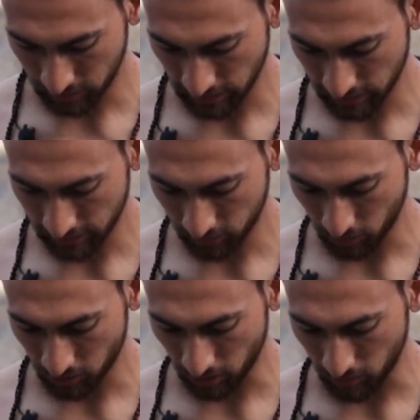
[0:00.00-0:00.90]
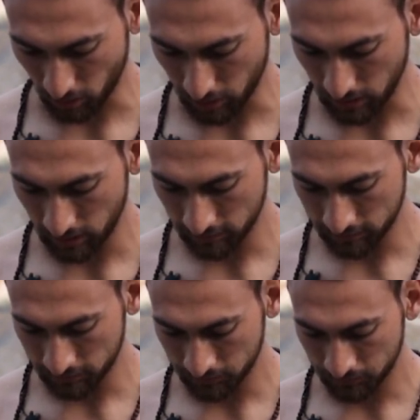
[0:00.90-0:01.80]
gently squeeze your abdomen
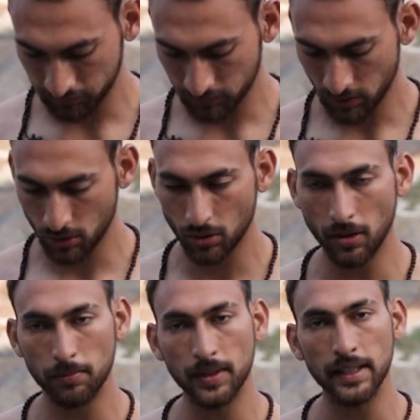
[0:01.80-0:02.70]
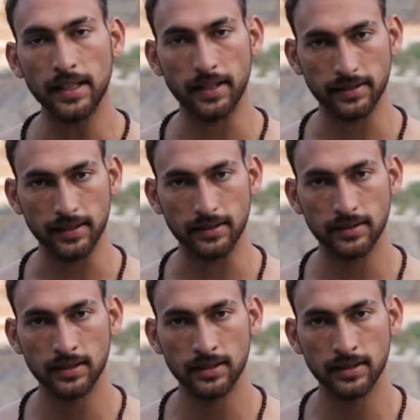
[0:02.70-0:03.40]
in to completely exhale.